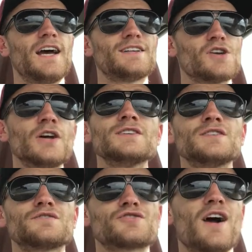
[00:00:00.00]
as long as
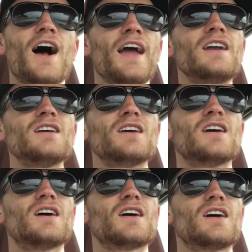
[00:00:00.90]
you've tried,
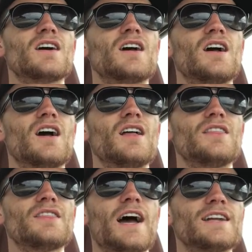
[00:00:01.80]

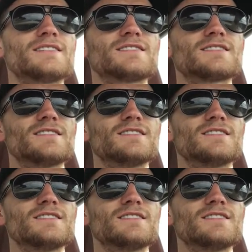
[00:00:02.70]
that's